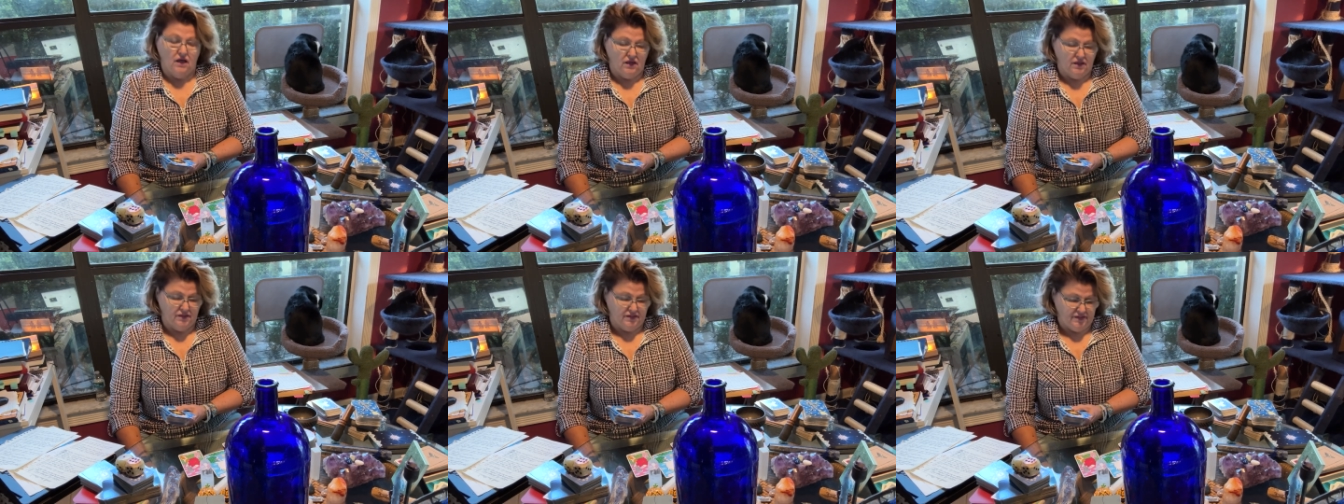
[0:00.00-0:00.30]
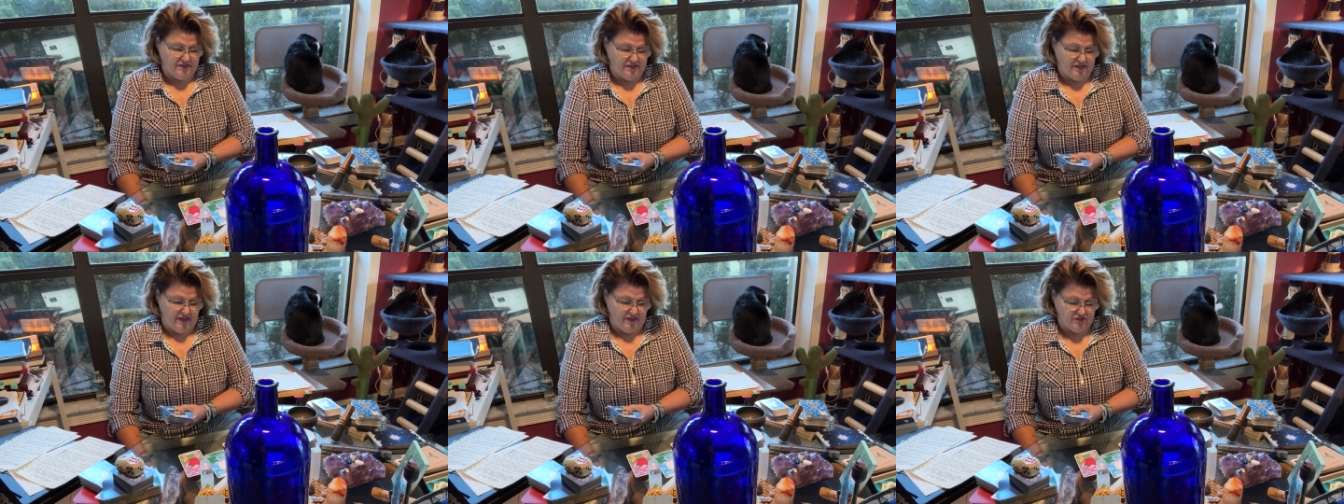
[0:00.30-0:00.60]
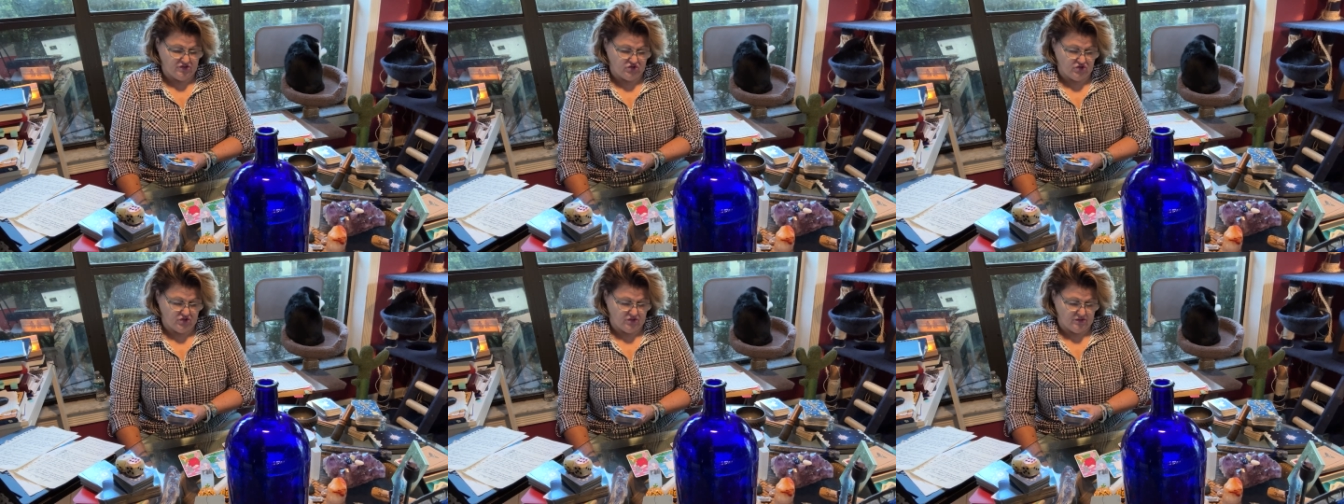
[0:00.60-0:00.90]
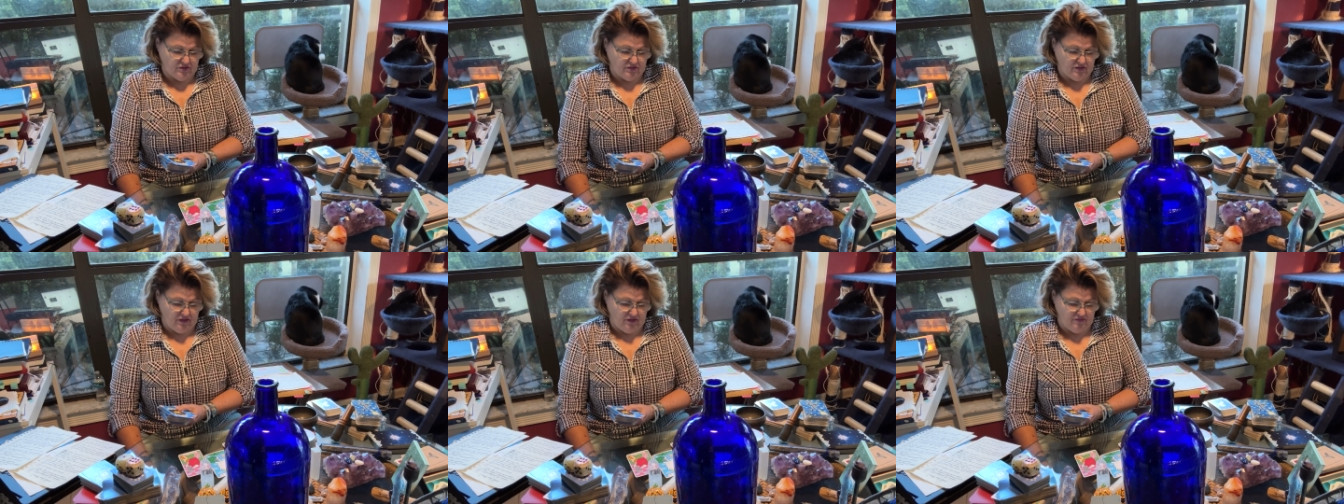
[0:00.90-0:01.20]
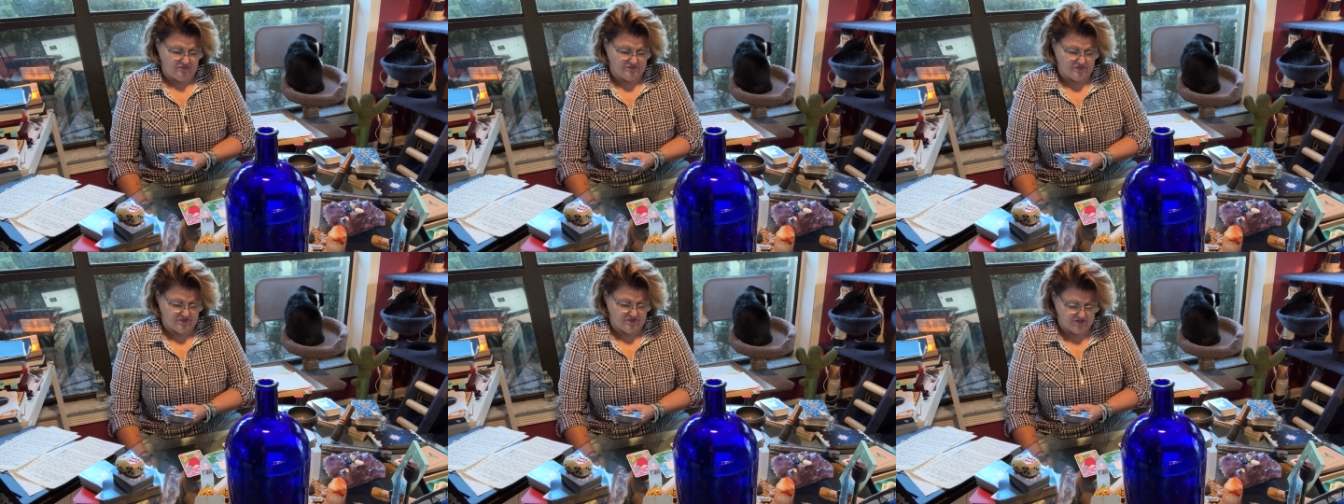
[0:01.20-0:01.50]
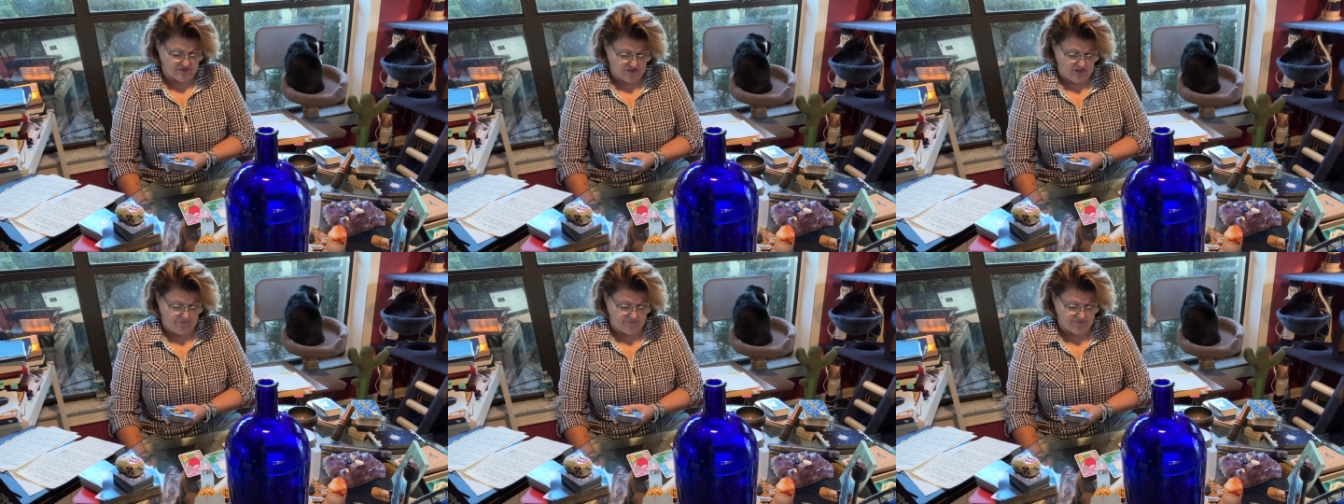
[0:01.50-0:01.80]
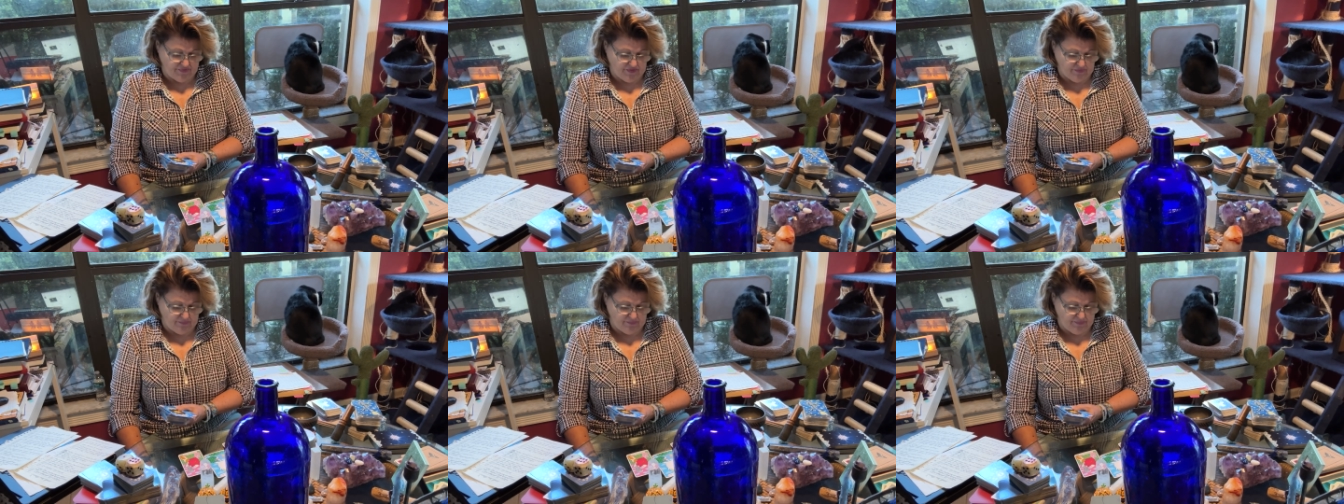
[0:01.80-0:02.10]
connection to
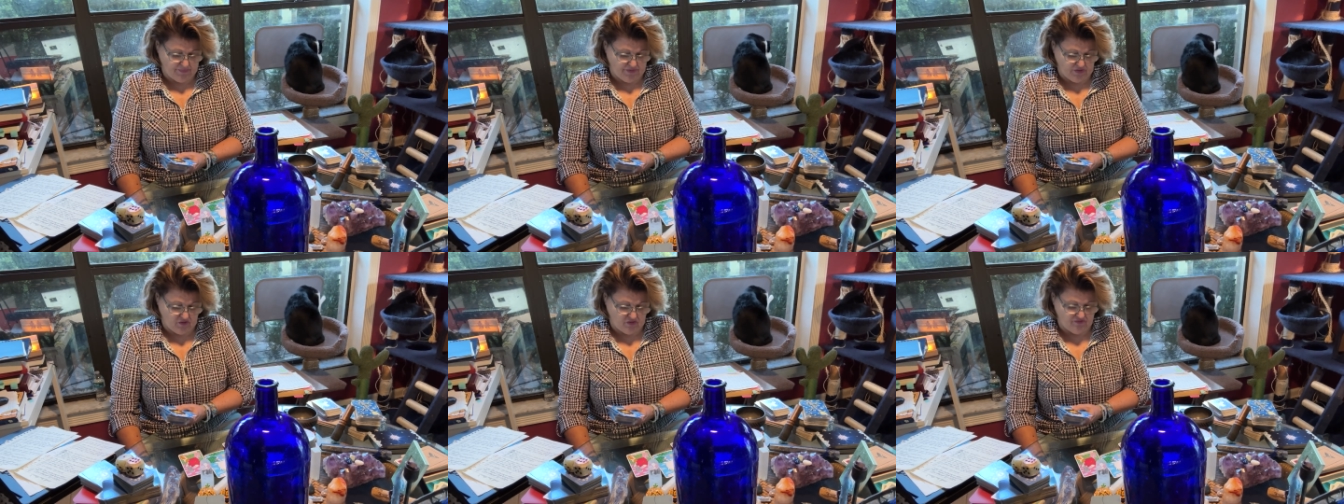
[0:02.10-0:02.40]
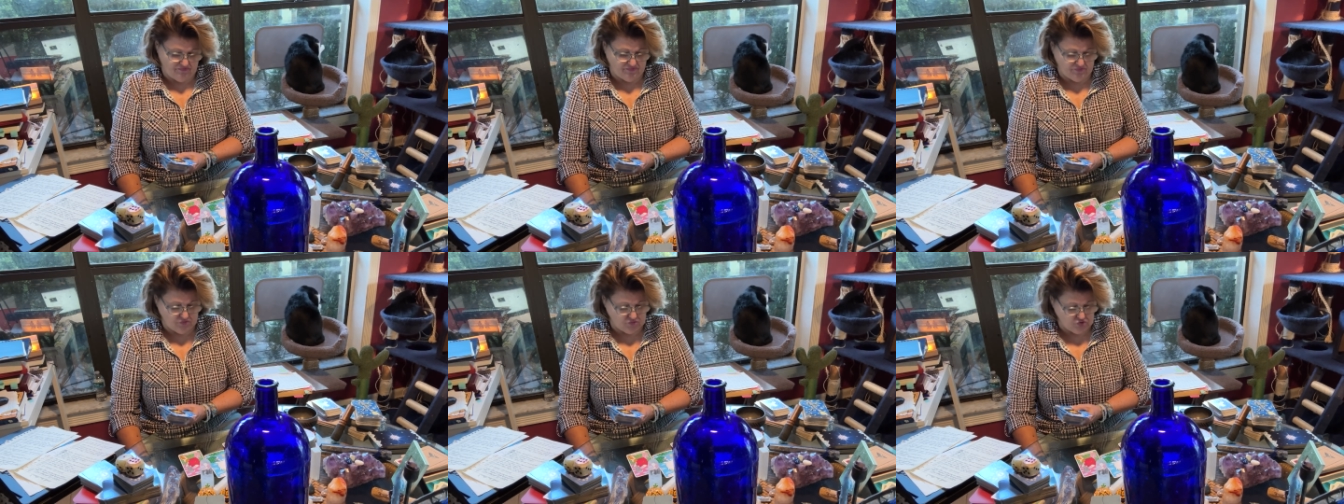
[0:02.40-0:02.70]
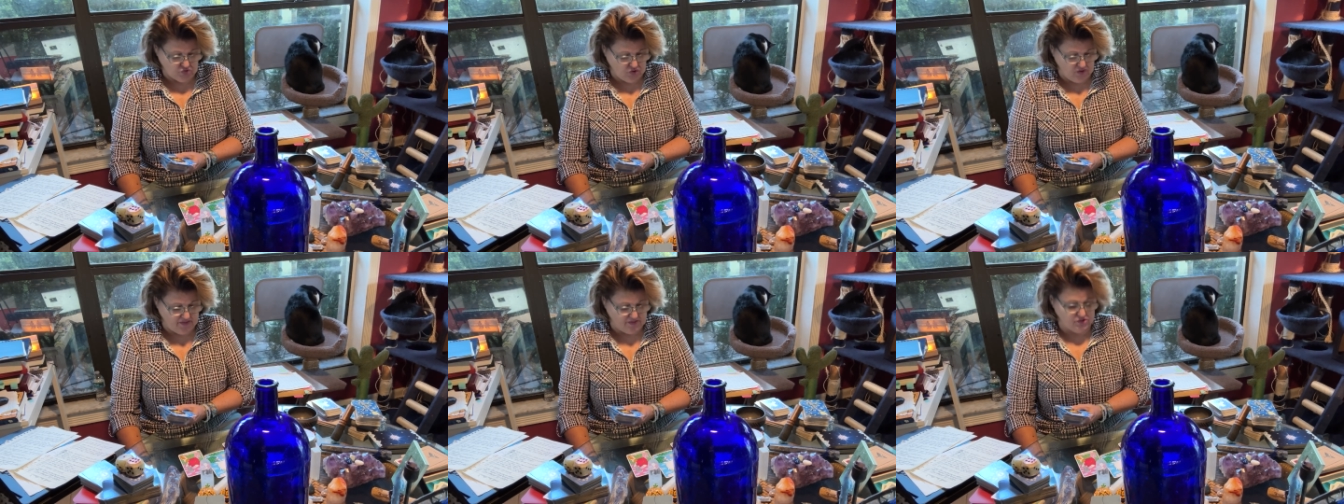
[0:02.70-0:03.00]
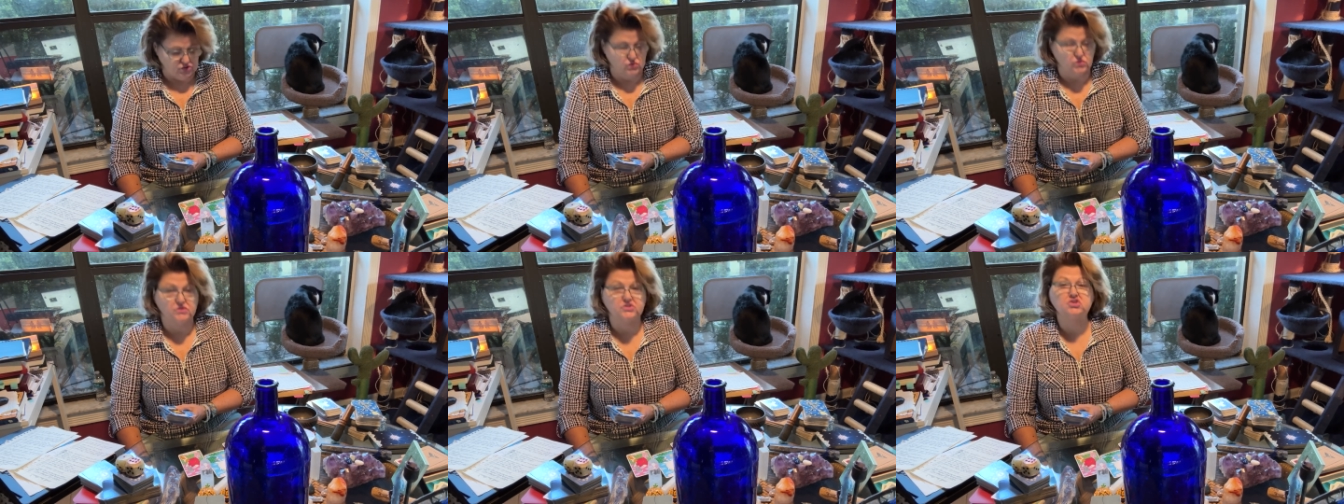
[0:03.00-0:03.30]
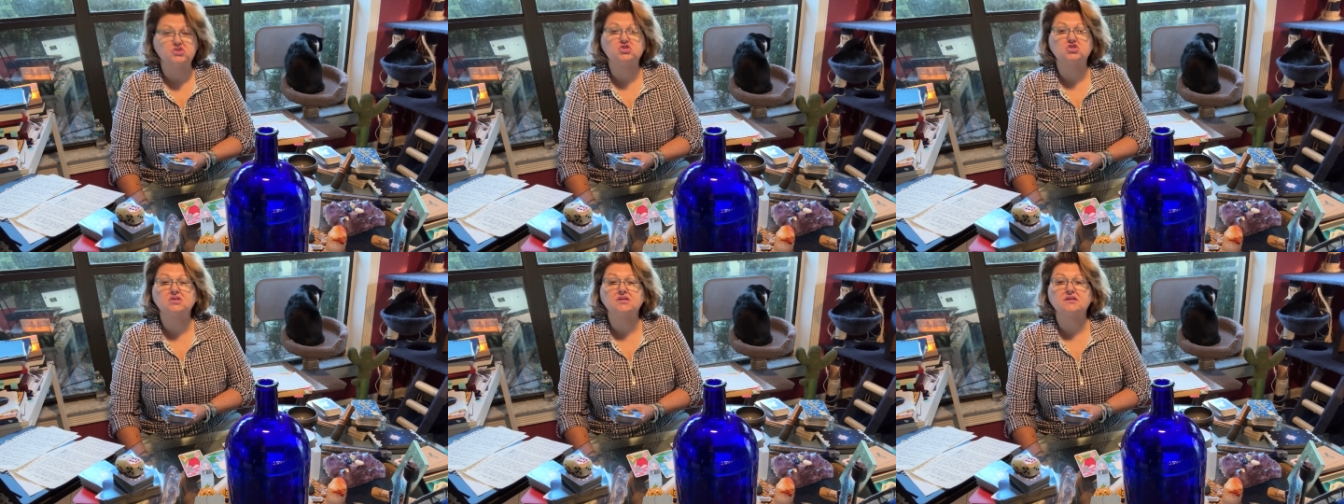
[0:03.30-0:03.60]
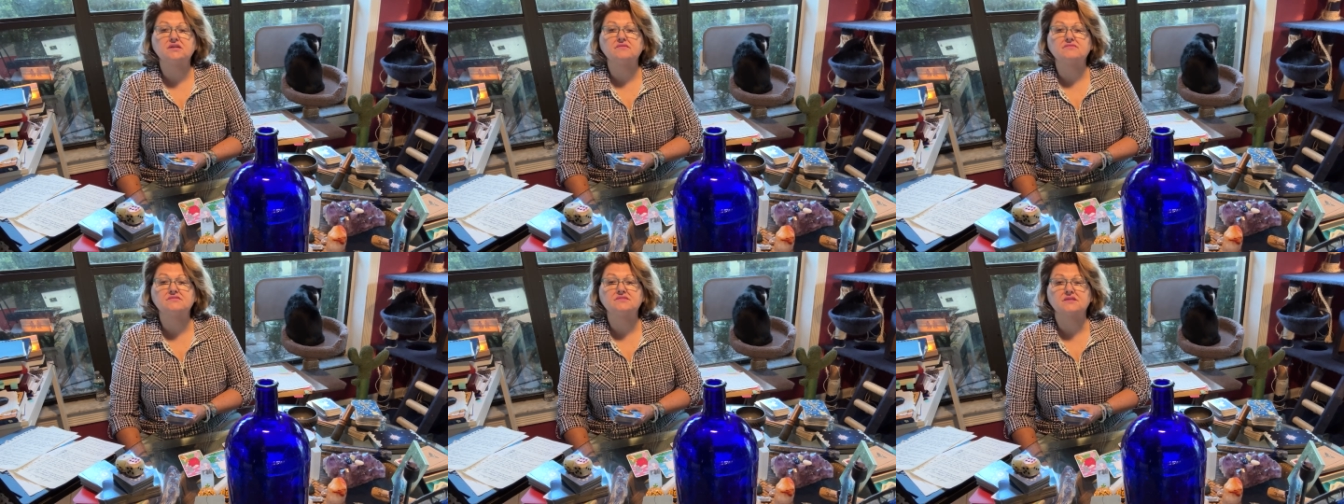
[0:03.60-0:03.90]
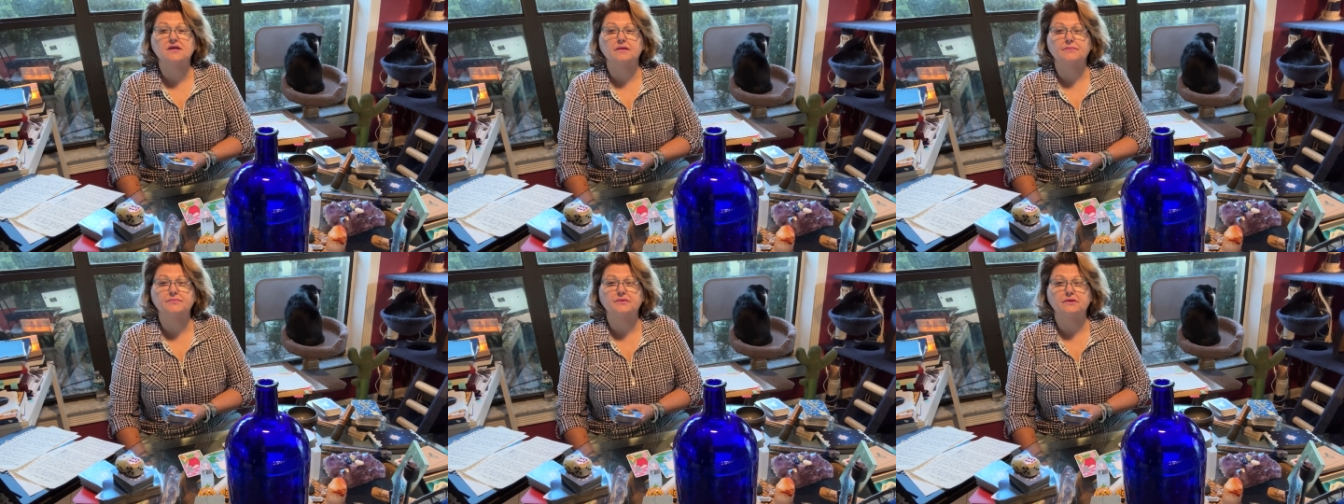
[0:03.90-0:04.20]
something bigger if you're trying to achieve
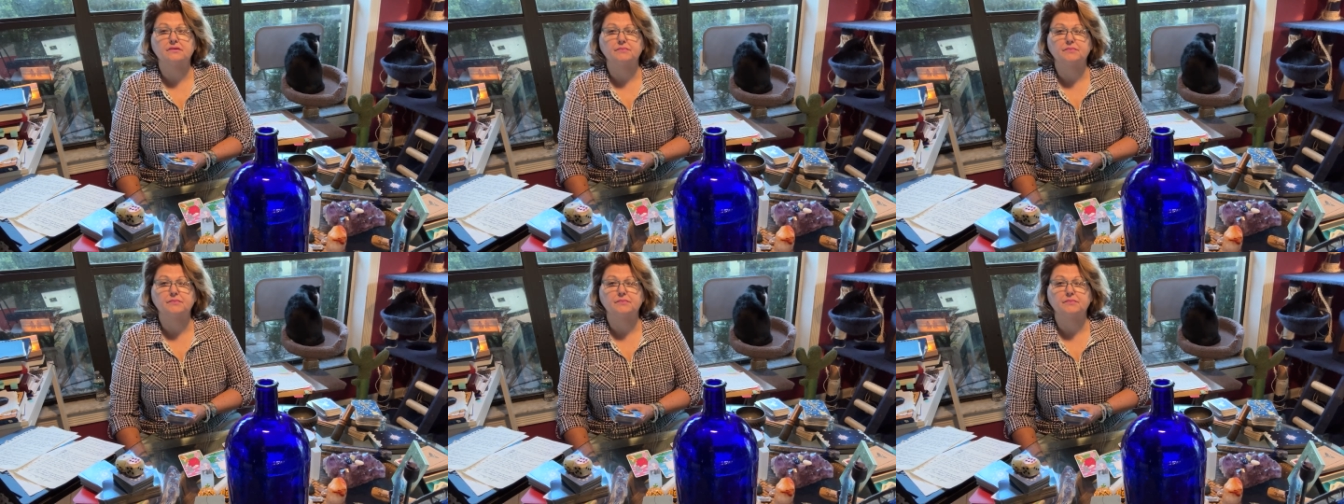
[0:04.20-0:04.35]
something